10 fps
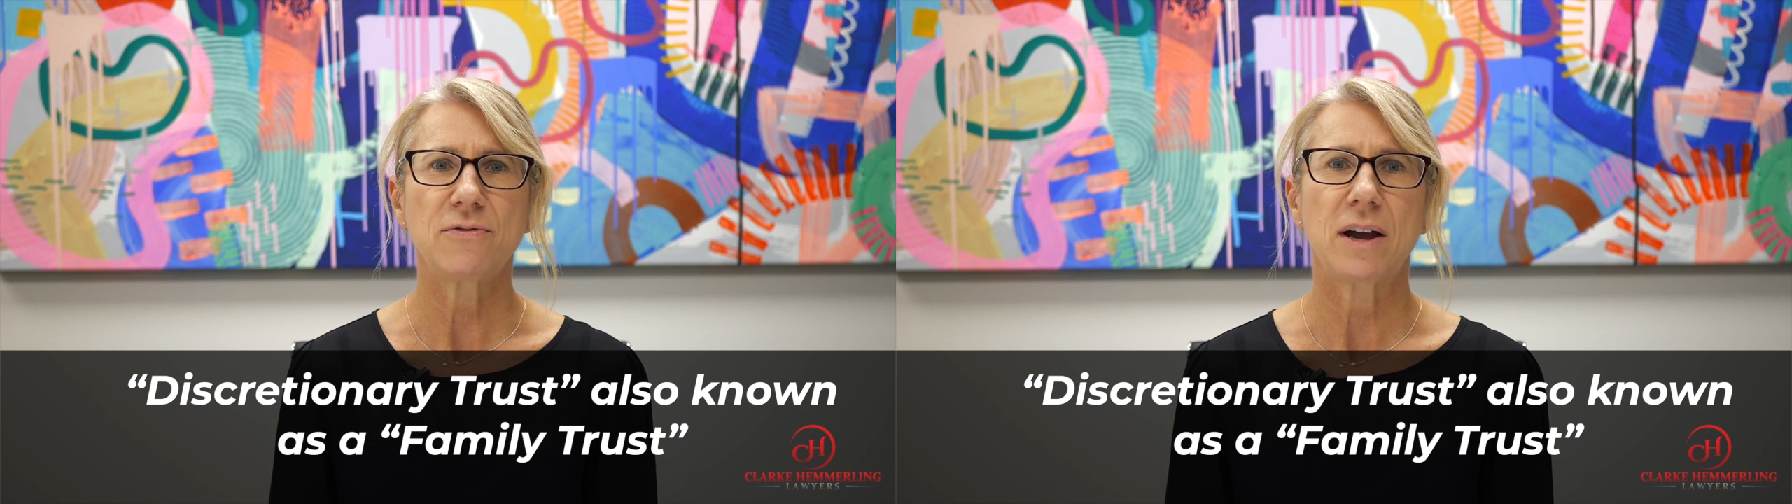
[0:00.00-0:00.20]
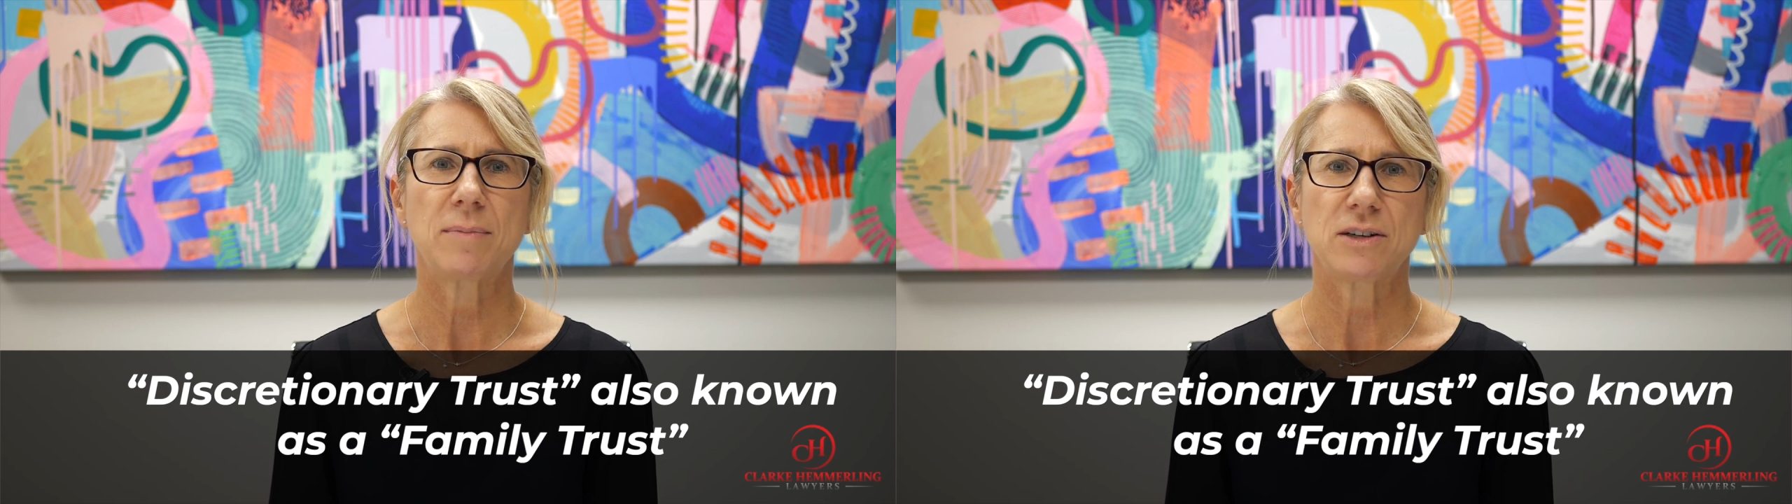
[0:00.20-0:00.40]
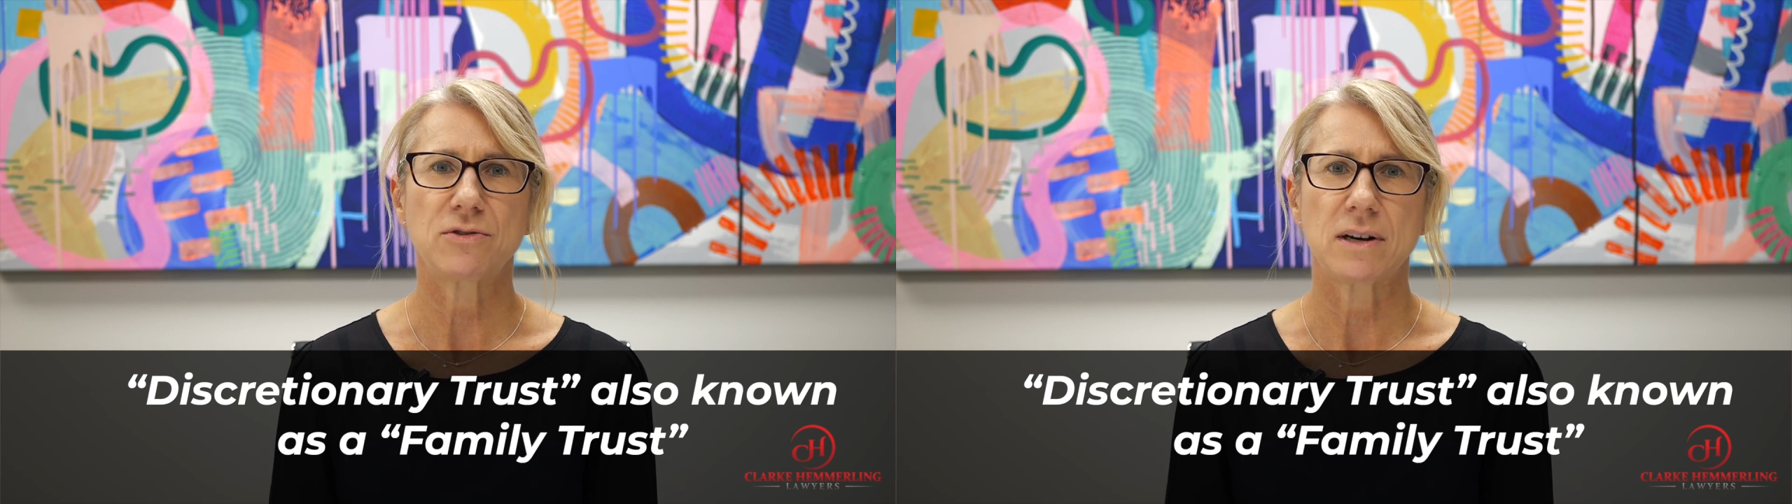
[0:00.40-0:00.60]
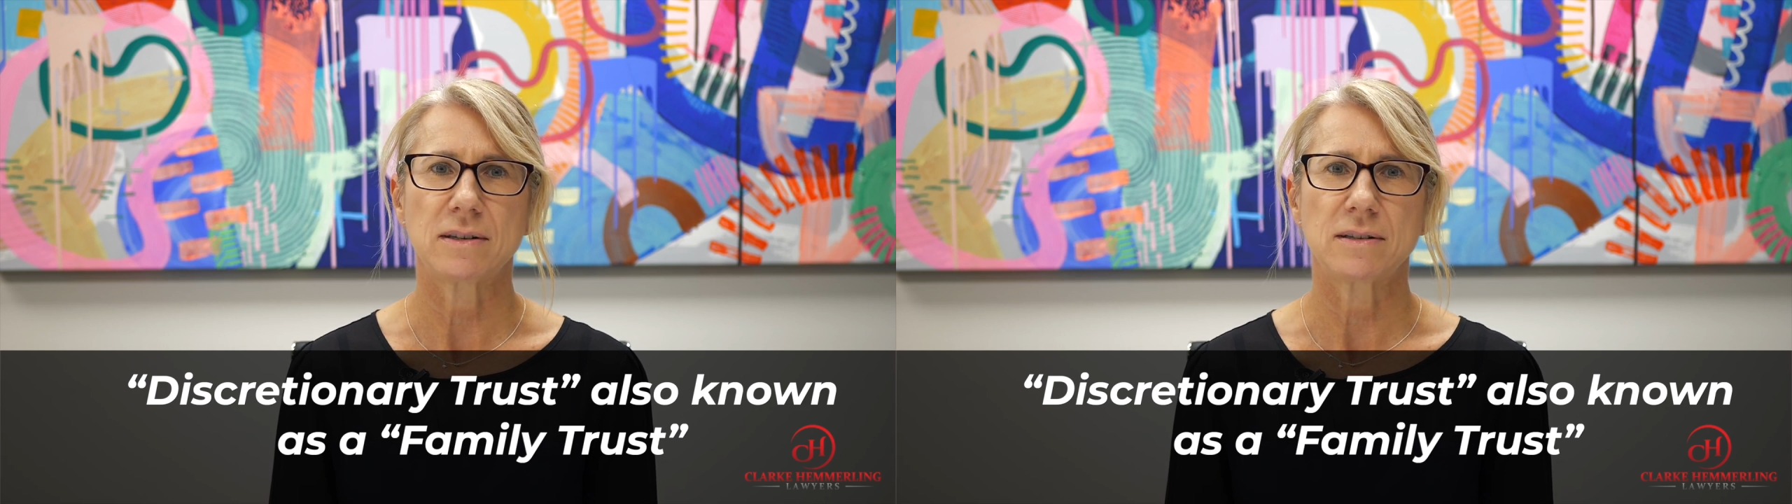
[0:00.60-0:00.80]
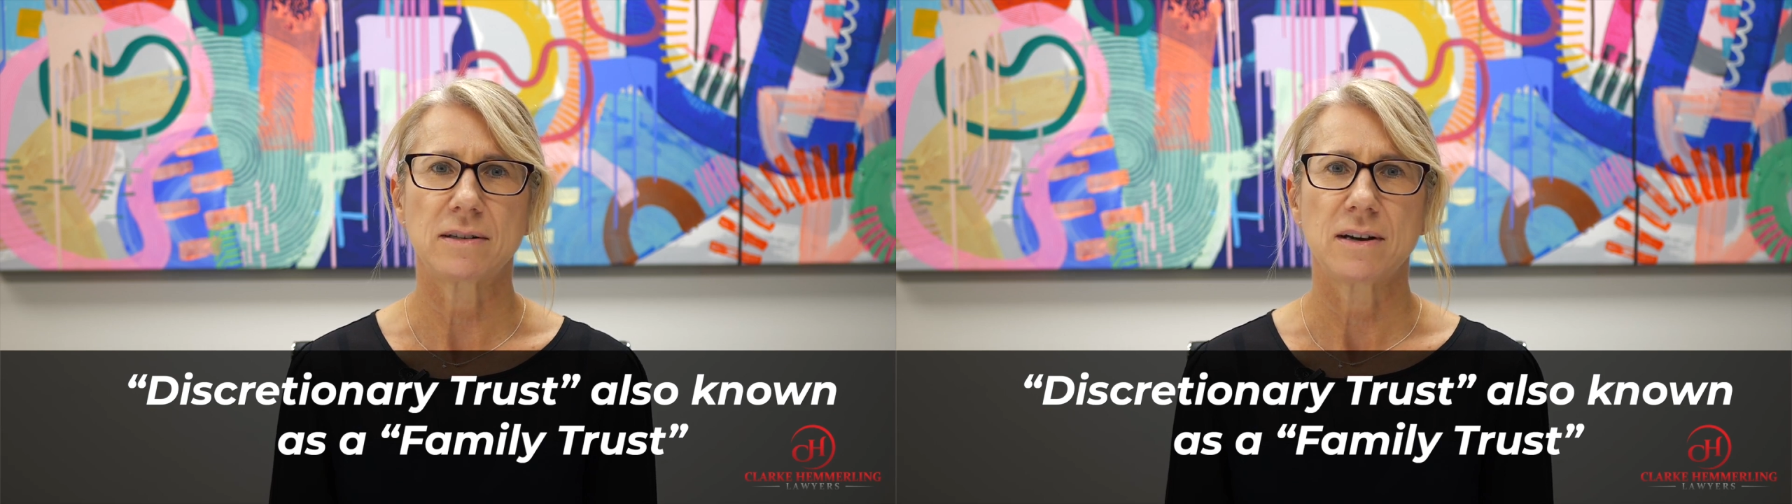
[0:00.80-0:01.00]
a family
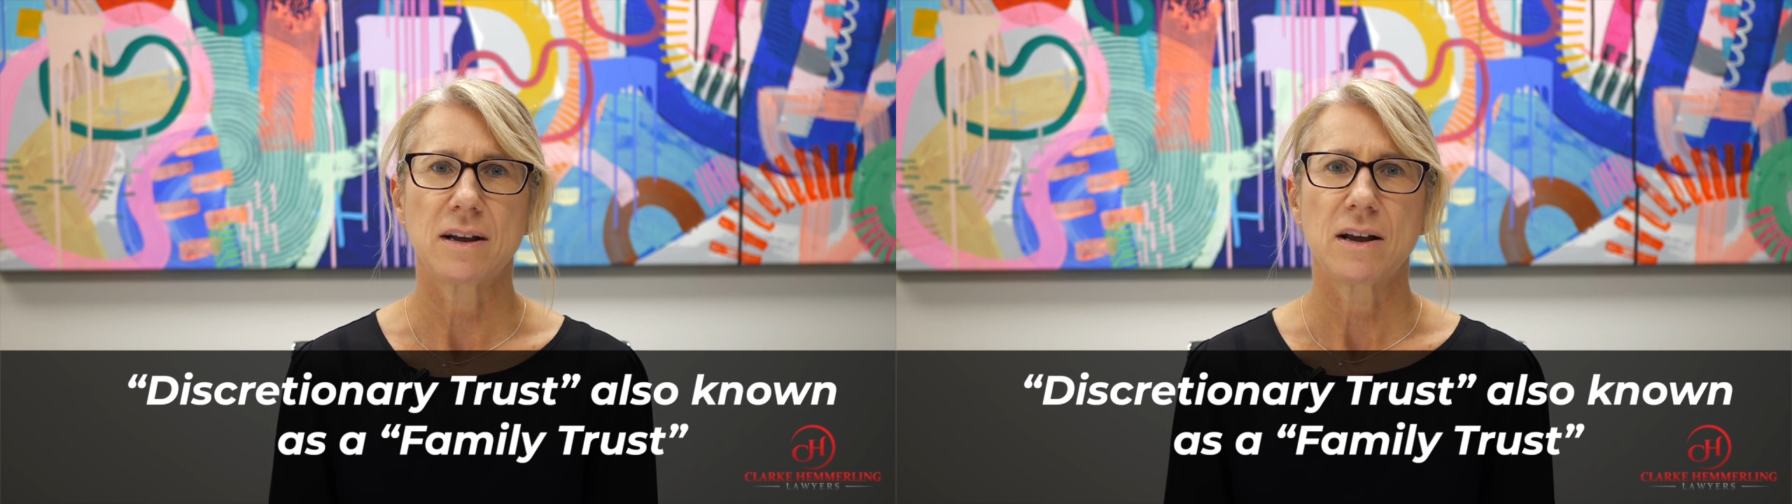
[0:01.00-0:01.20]
trust